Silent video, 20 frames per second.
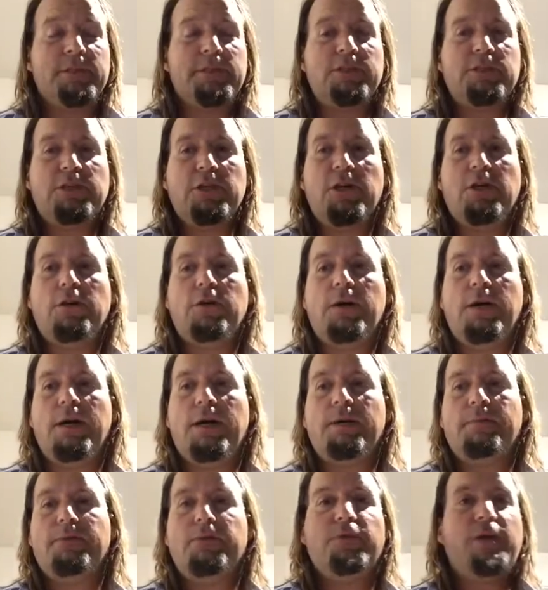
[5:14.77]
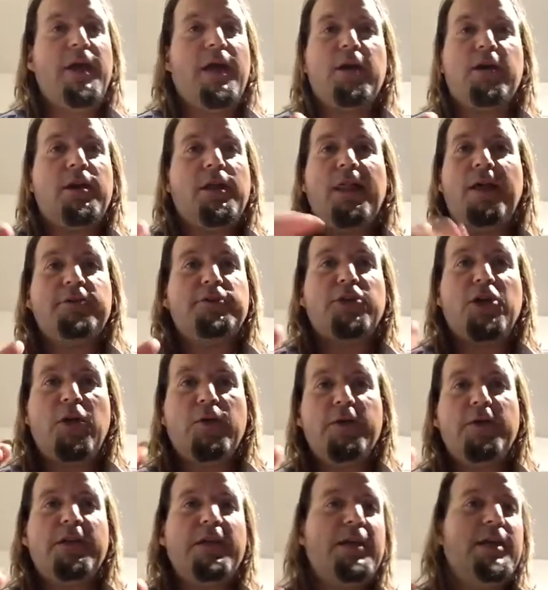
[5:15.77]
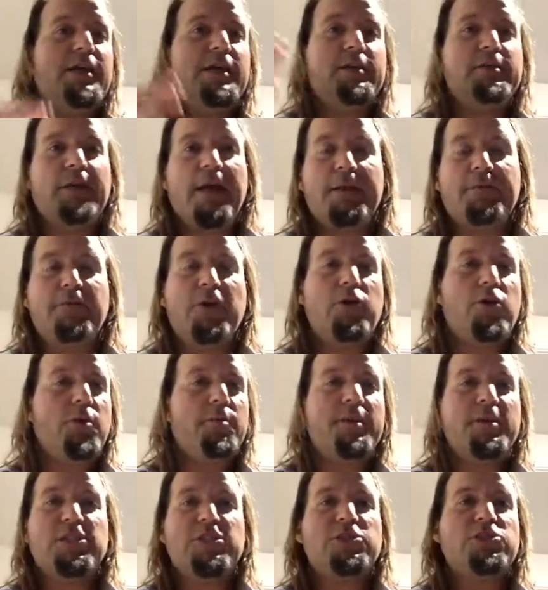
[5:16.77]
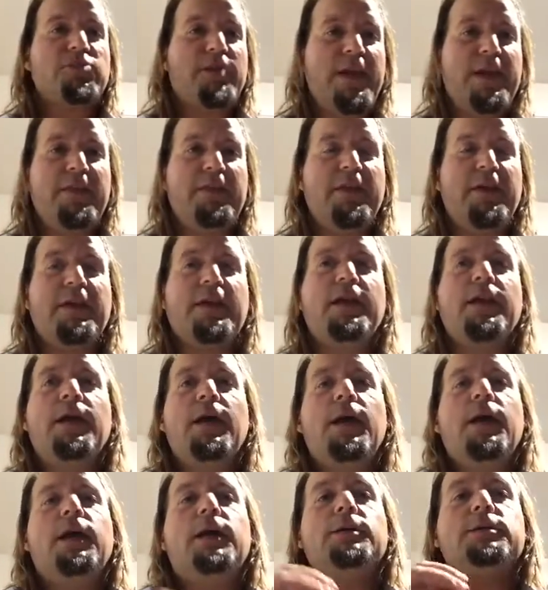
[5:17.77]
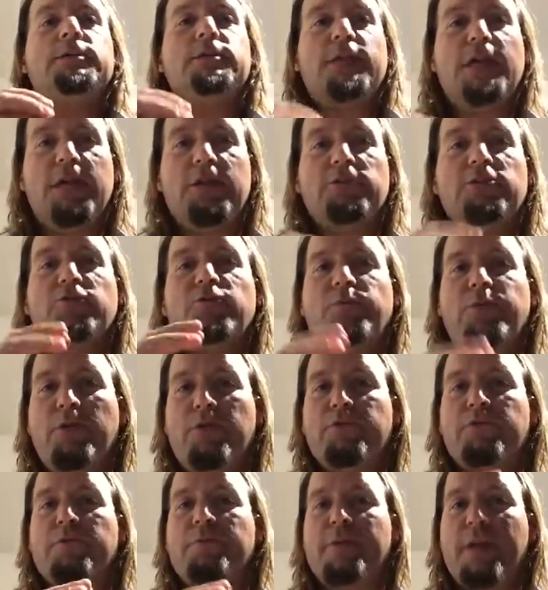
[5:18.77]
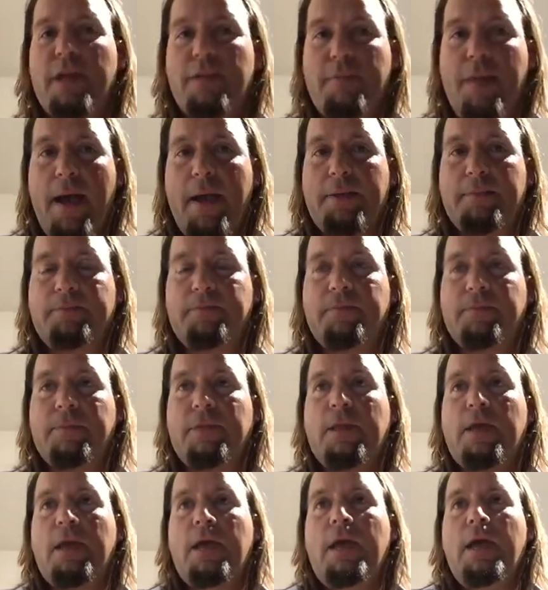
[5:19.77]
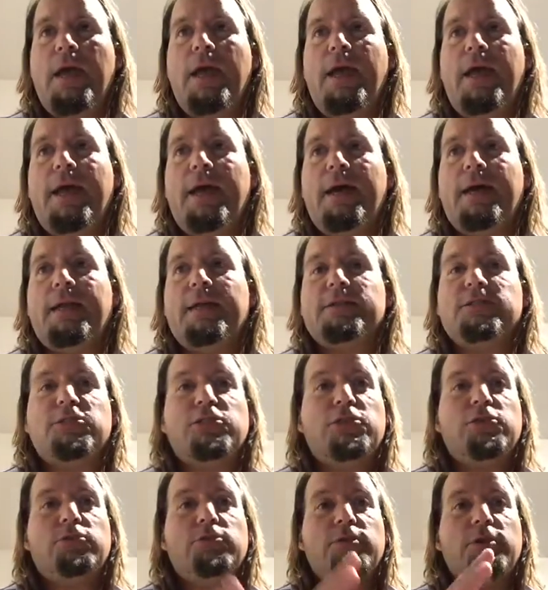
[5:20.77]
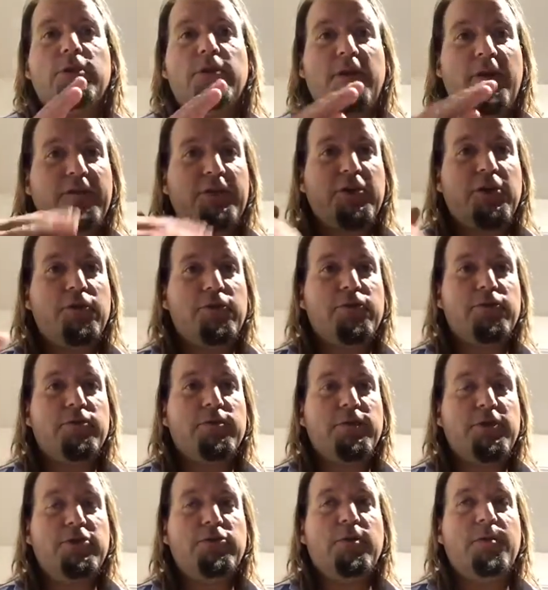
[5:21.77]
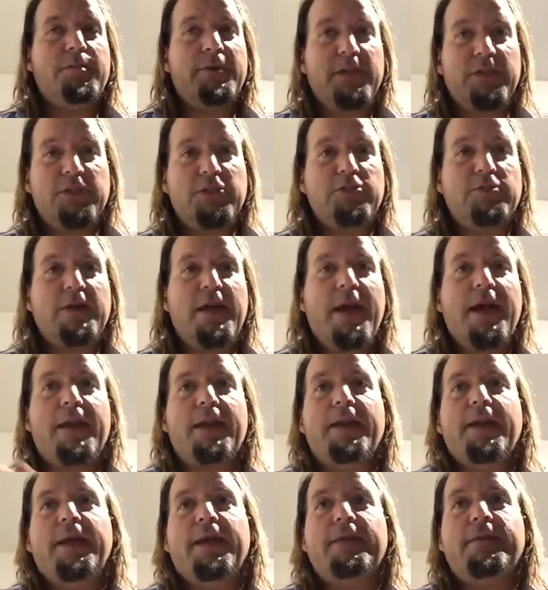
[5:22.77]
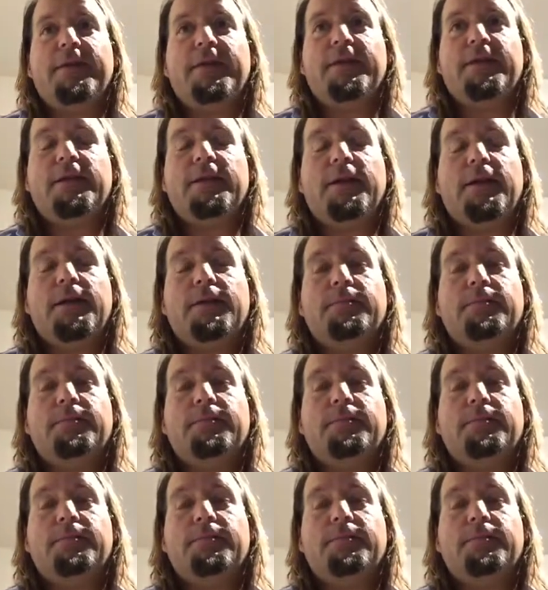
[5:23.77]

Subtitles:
So you aren't allowed to go into the inn and like vote on missions or anything until you've pulled from the death bag. And so have to go through and queue up and then do that, and then